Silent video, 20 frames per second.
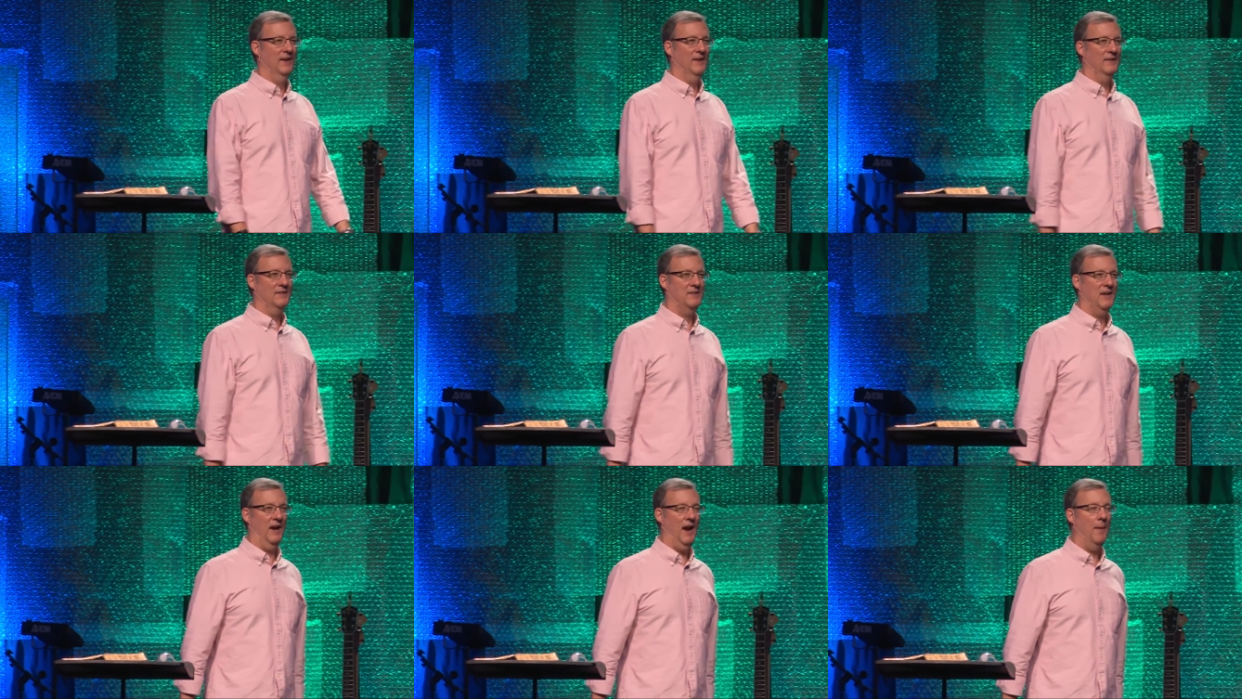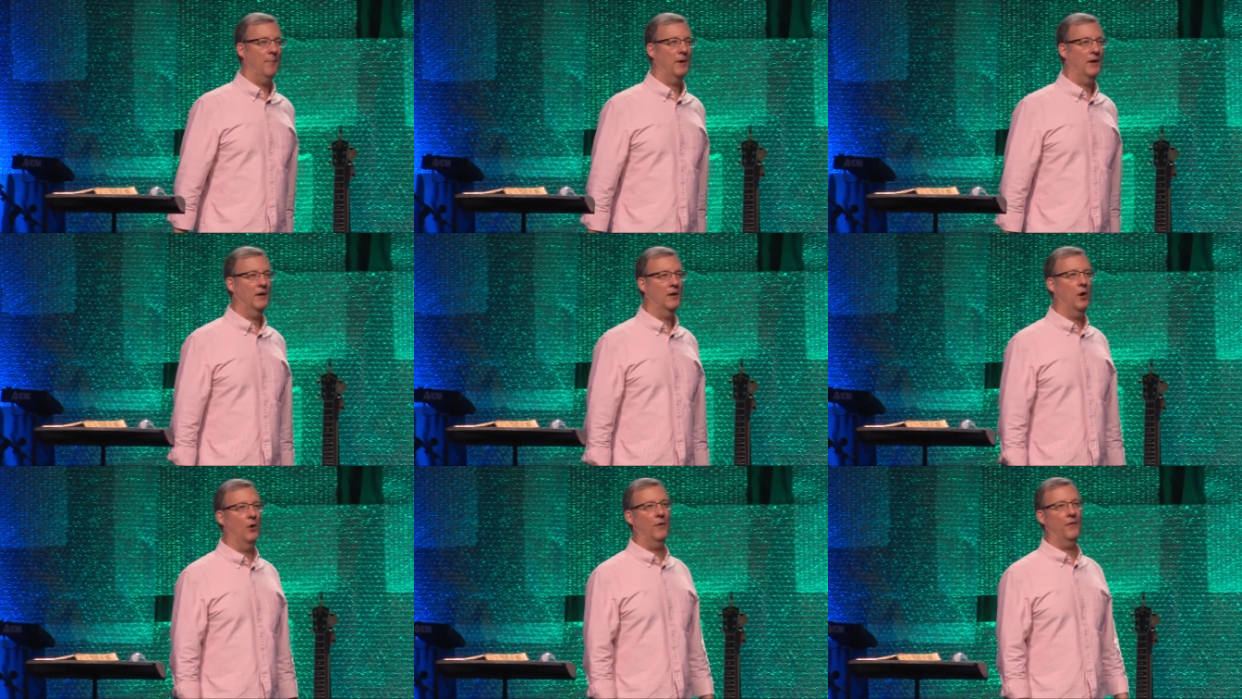said, I'm
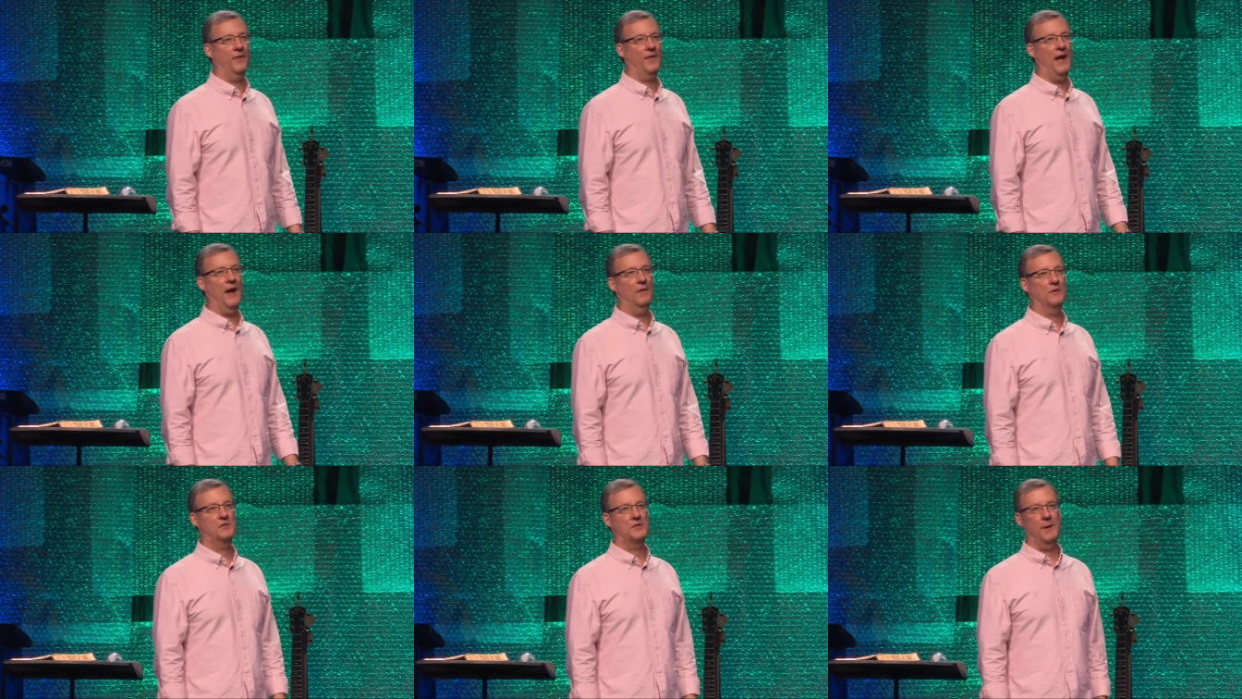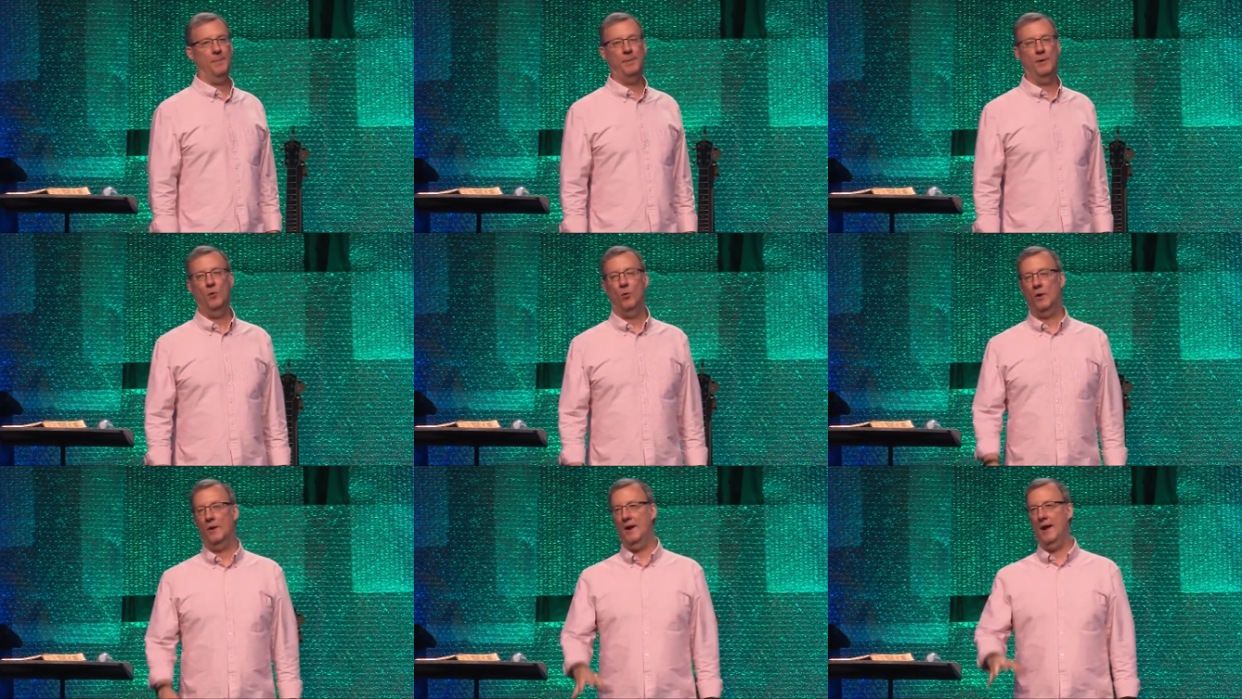going to go to the township
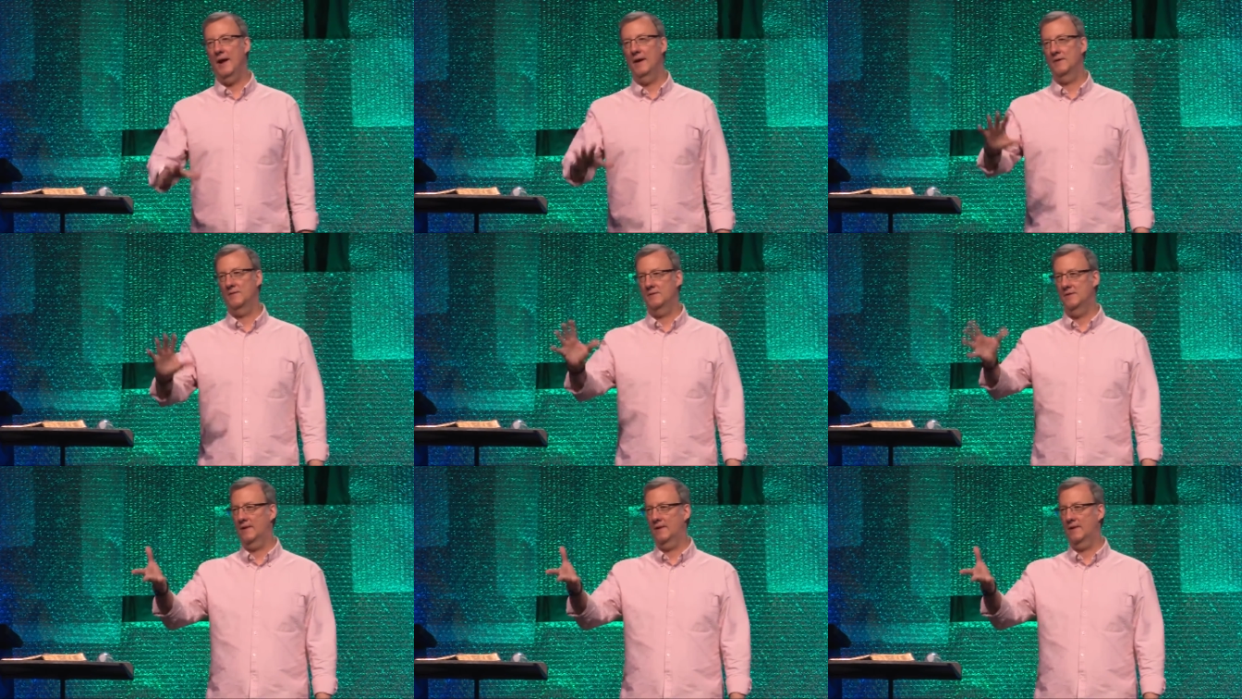and organize